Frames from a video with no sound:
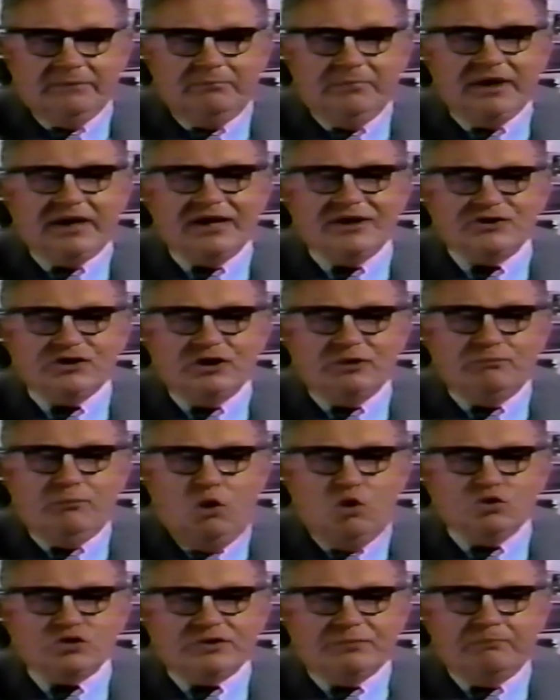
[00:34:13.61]
because in
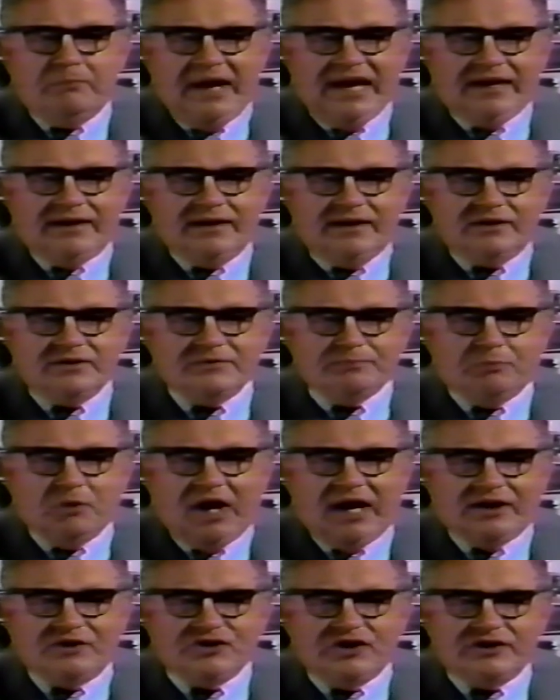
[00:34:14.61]
most maintenance
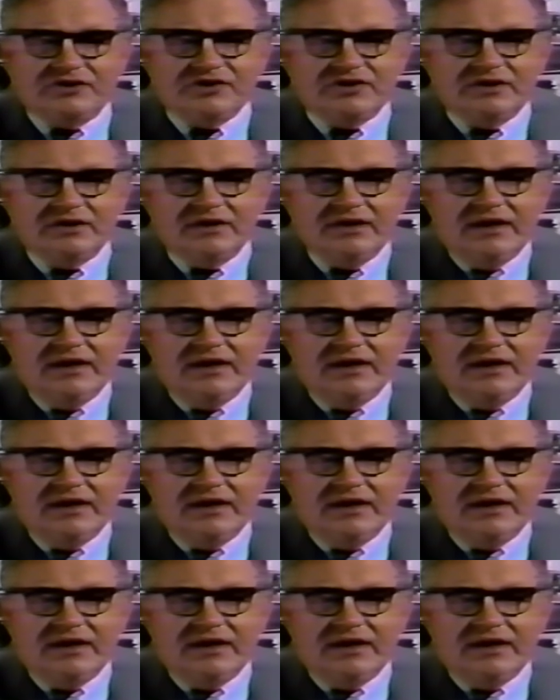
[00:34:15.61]
projects,